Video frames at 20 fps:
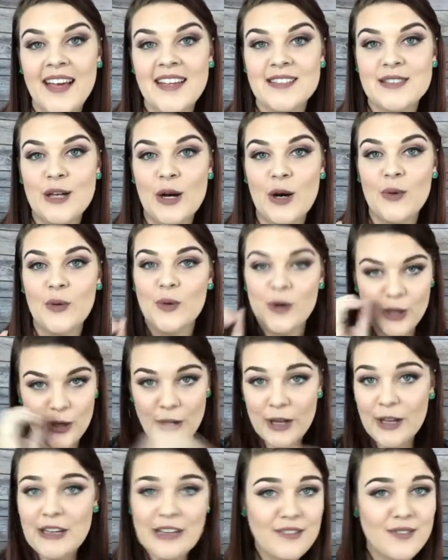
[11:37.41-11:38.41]
So
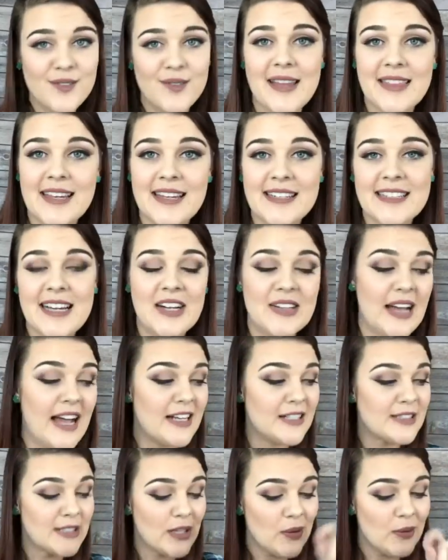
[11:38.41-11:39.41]
you can even write that down.
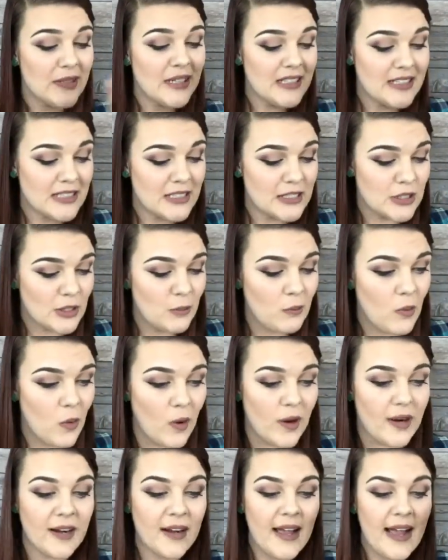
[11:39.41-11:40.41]
I don't need to do
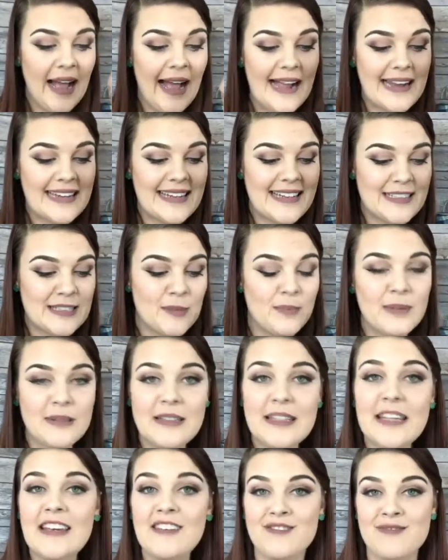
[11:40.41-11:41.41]
more. I need to
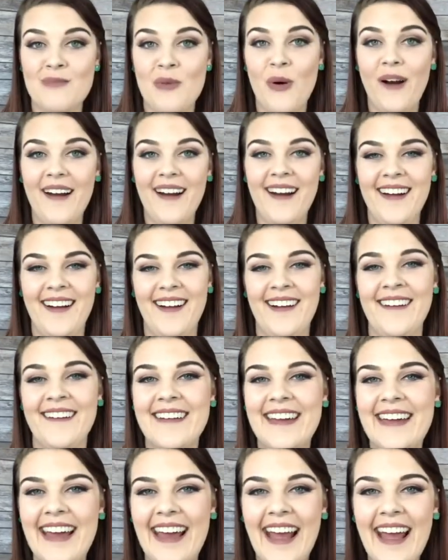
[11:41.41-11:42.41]
believe more,
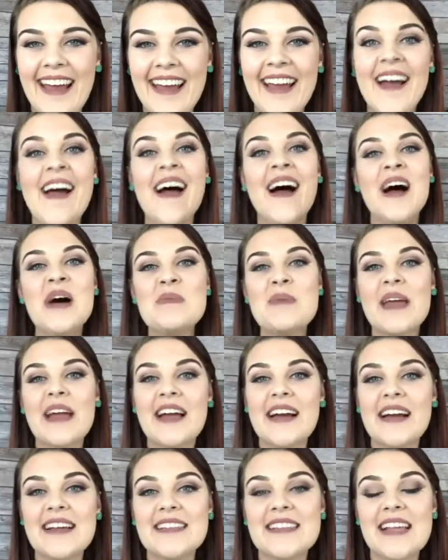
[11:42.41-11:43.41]
okay?
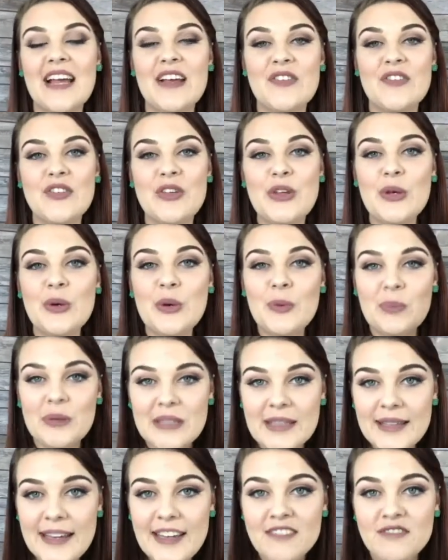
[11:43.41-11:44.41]
Because if you
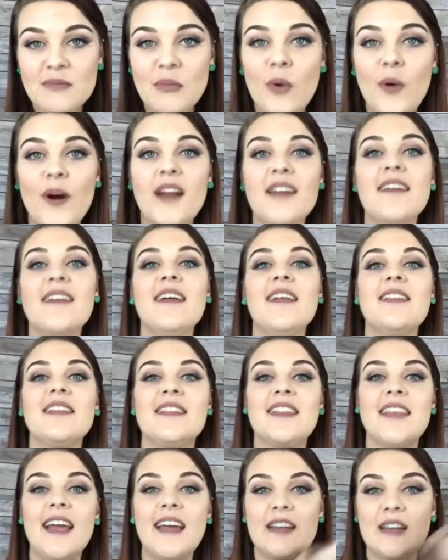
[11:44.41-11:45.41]
believe more,
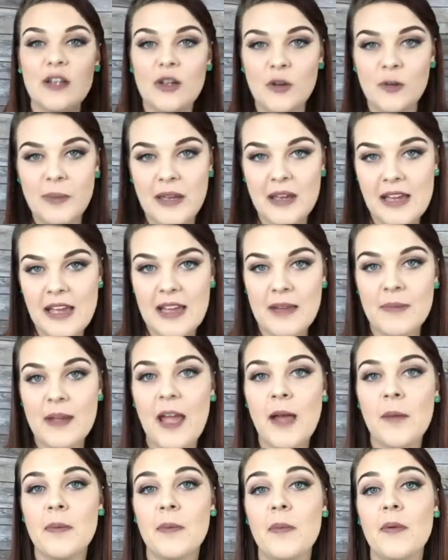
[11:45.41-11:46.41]
then you'll be
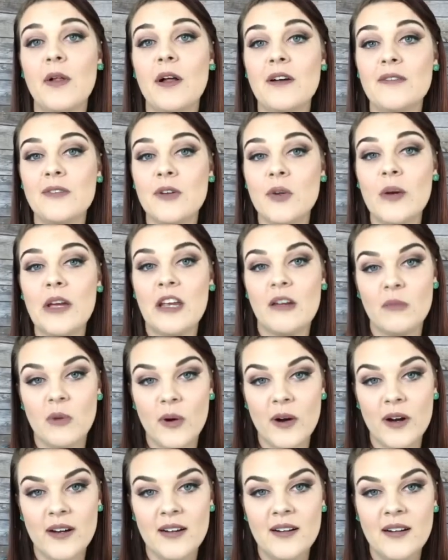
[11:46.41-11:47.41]
capable of doing
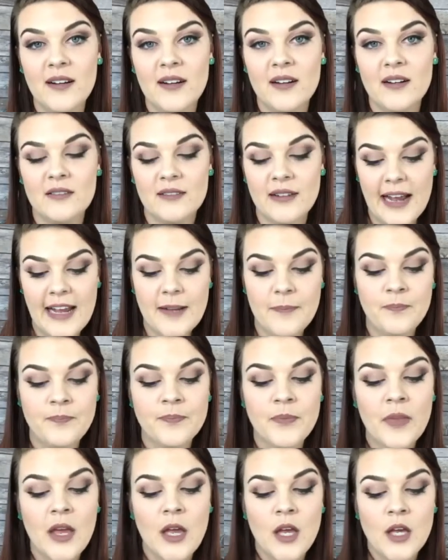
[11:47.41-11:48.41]
more, right?
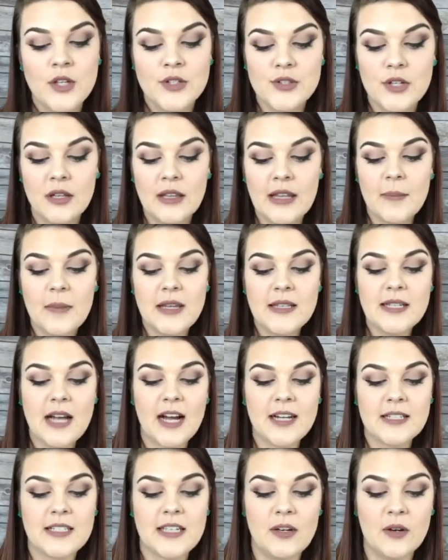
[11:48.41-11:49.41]
So let me
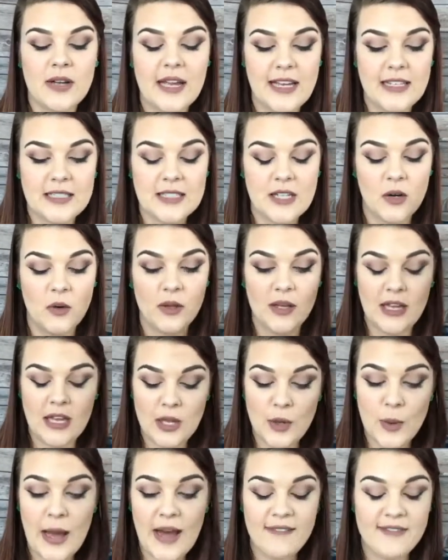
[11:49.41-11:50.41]
talk to you. Okay, so
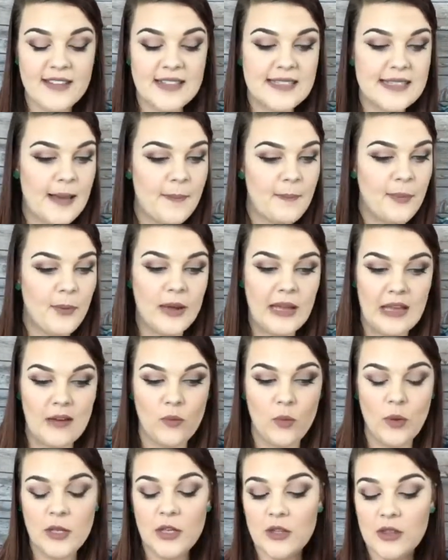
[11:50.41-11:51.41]
you have a set point
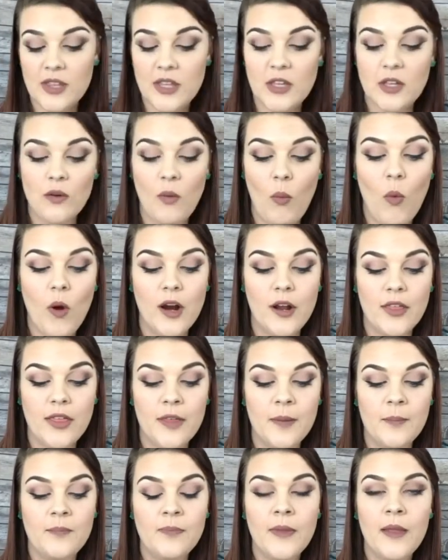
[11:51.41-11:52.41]
of what you think you're
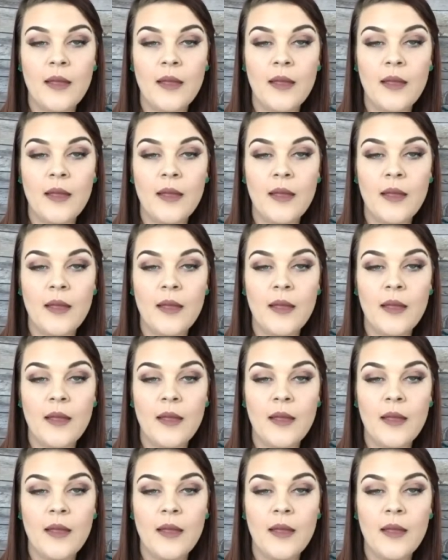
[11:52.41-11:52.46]
worth.